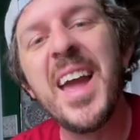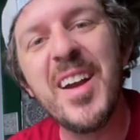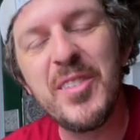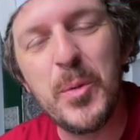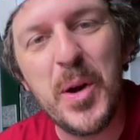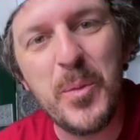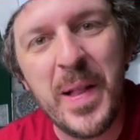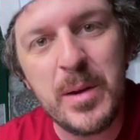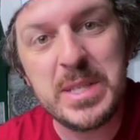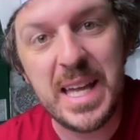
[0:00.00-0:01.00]
Hey everyone,
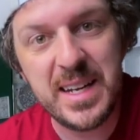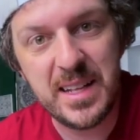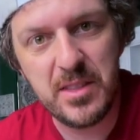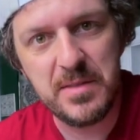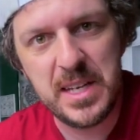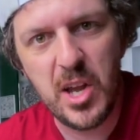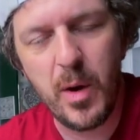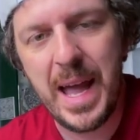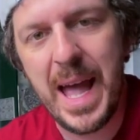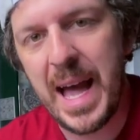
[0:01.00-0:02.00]
while I was editing the
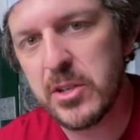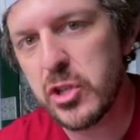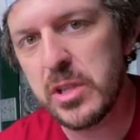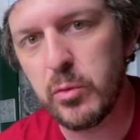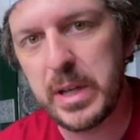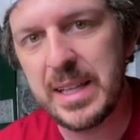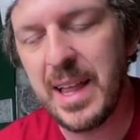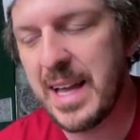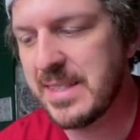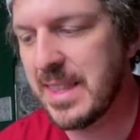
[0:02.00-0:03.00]
video, I actually
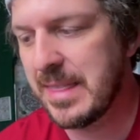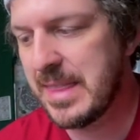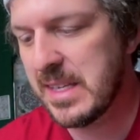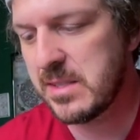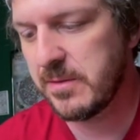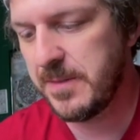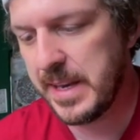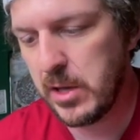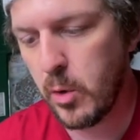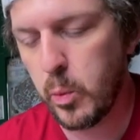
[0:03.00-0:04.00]
realized that this
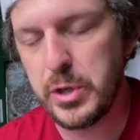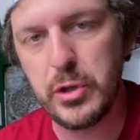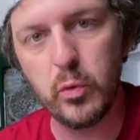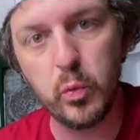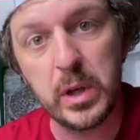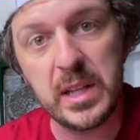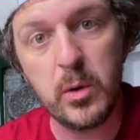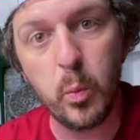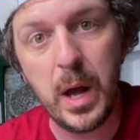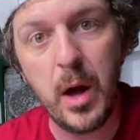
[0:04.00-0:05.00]
video would do really
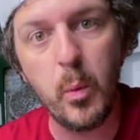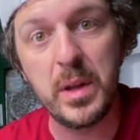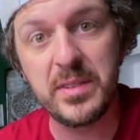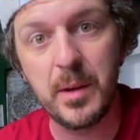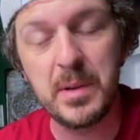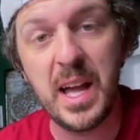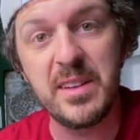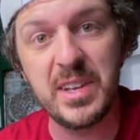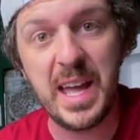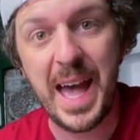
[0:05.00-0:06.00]
well with some kind
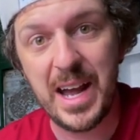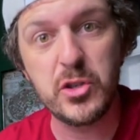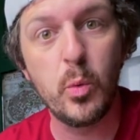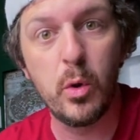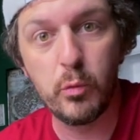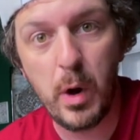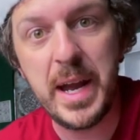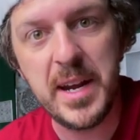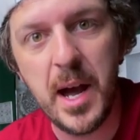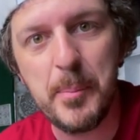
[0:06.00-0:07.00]
of an actual
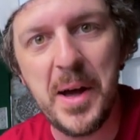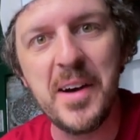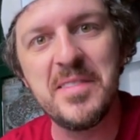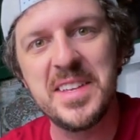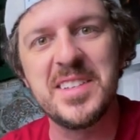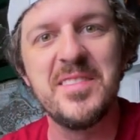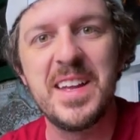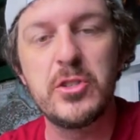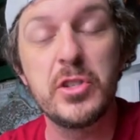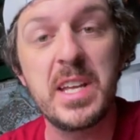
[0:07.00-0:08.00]
write-up of this adventure